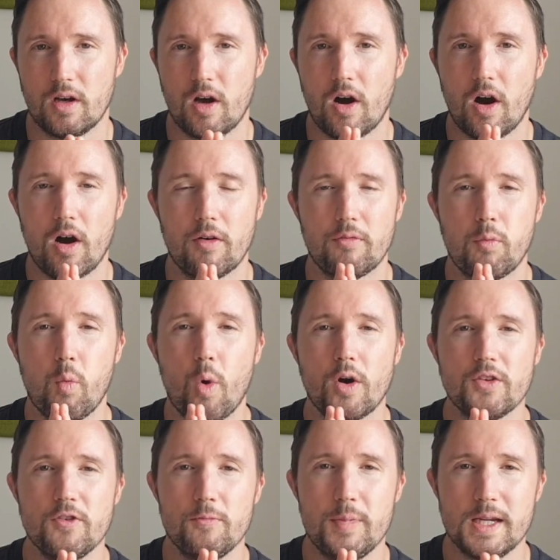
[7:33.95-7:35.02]
of what
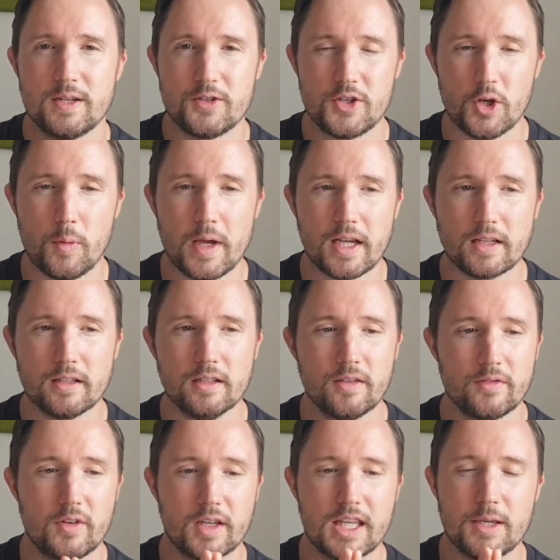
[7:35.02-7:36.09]
you've been doing
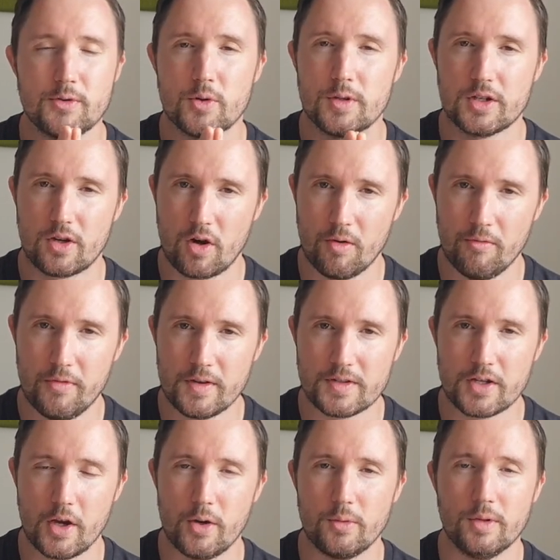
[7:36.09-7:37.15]
that keeps you in your comfort
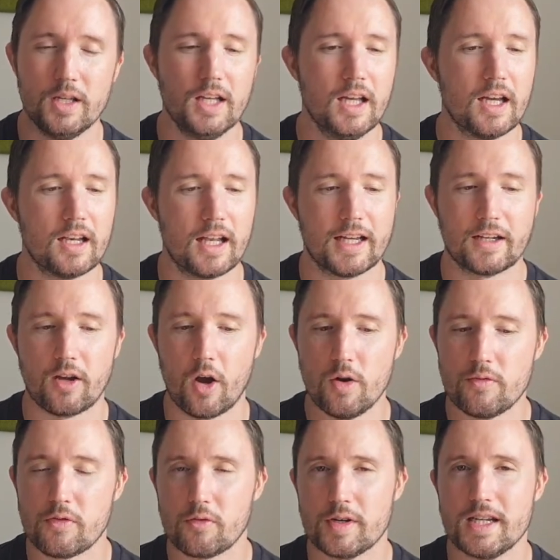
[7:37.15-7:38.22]
zone, like
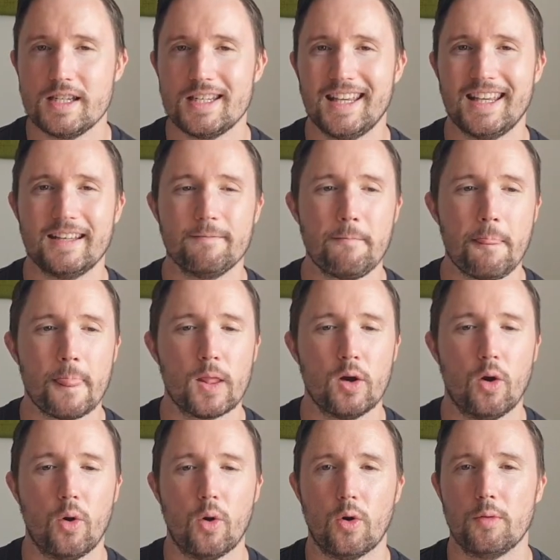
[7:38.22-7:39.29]
overeating,
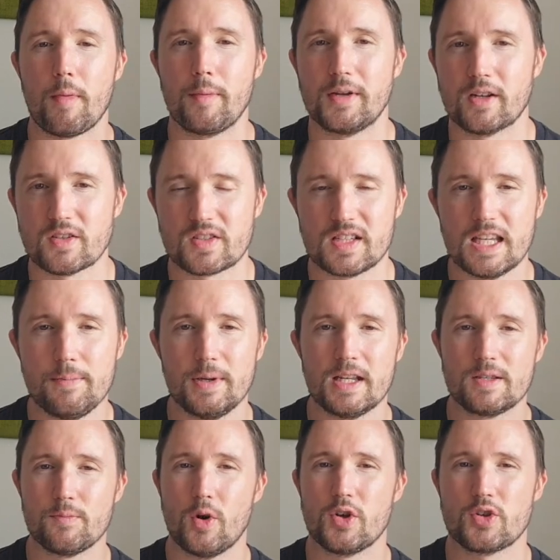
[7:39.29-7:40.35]
or maybe not sleeping
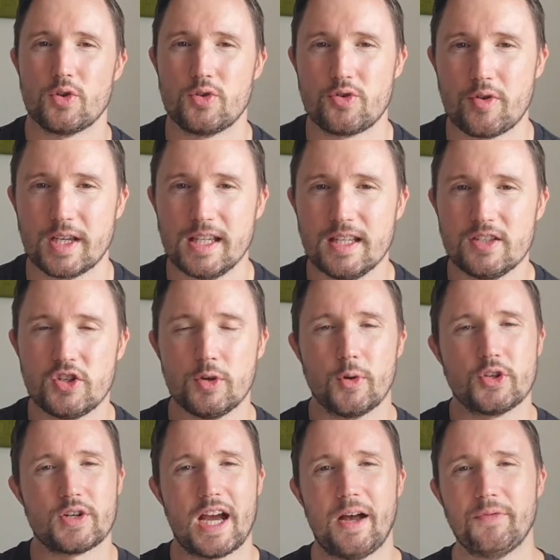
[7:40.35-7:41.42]
as much, or drinking too
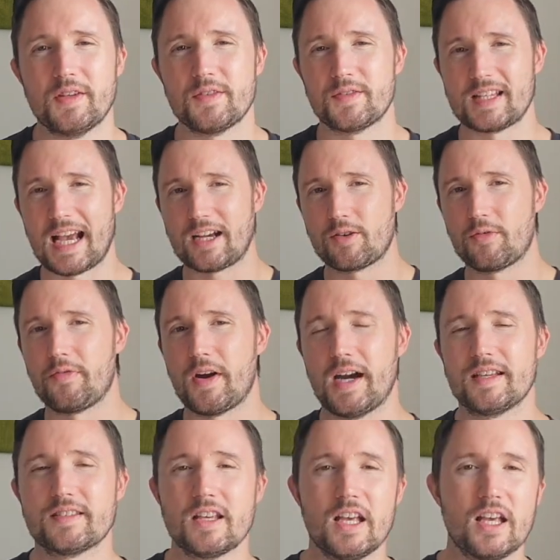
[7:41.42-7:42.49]
much. You have to
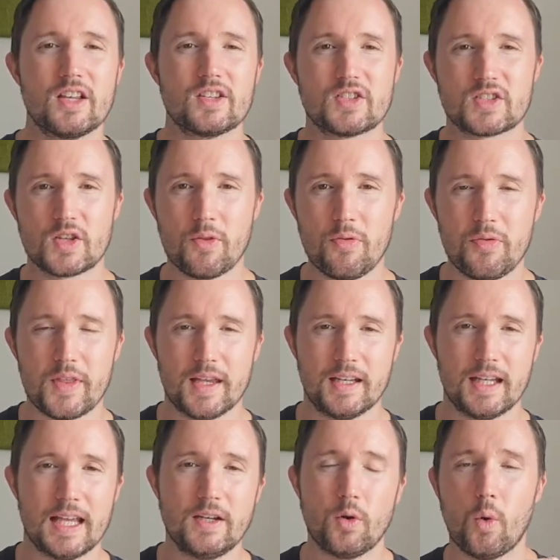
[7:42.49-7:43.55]
sacrifice something
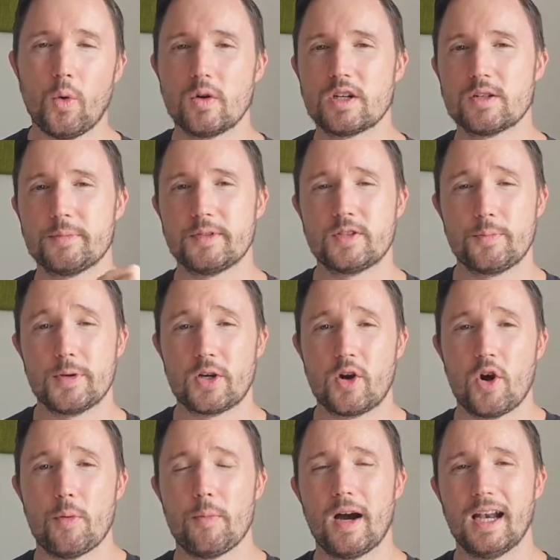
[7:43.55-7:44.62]
in order to
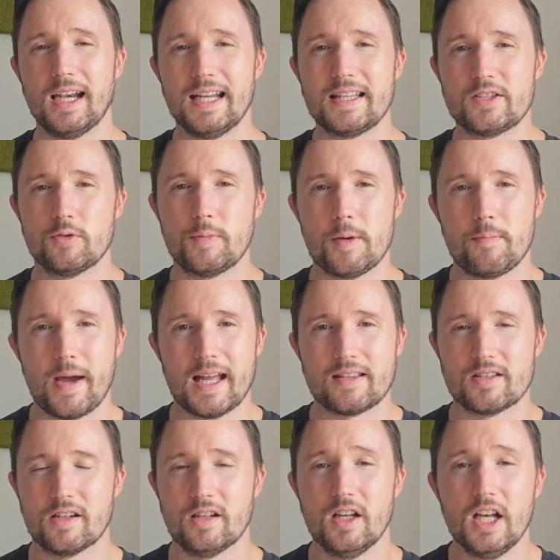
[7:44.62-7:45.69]
become a little bit
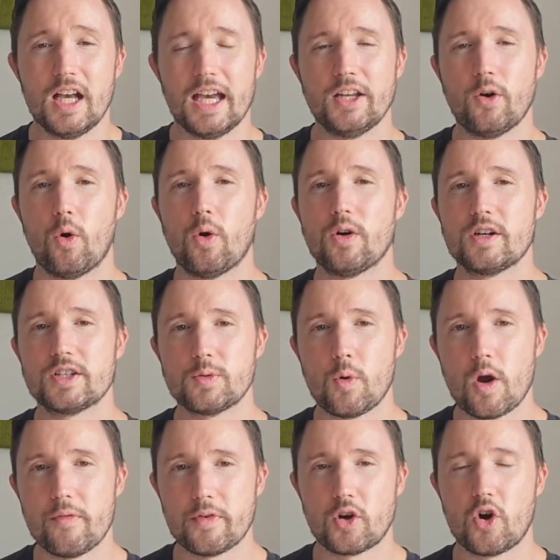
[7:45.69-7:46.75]
better, in order to
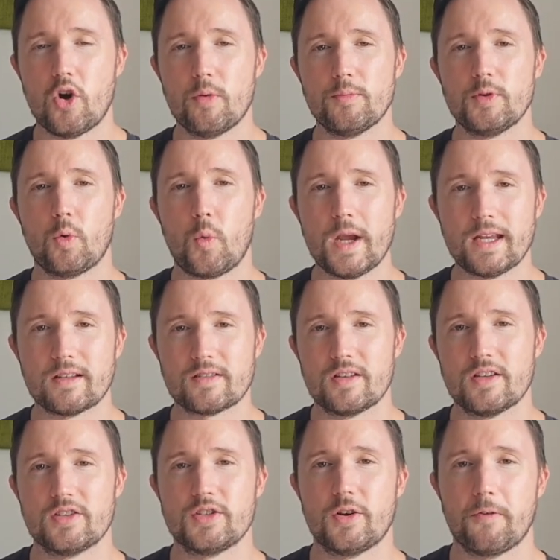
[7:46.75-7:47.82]
overcome your
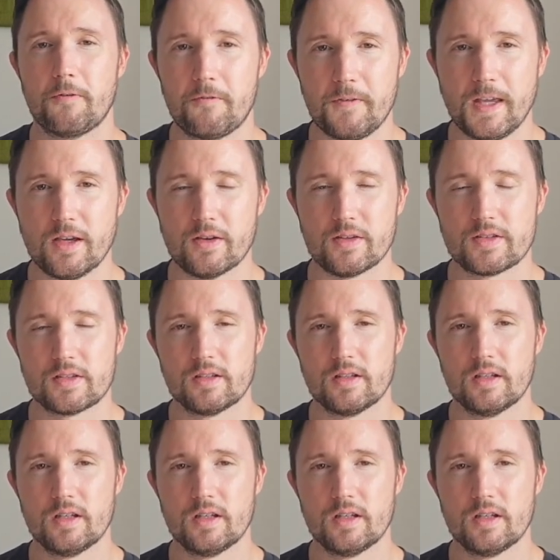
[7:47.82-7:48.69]
weaknesses and your fears.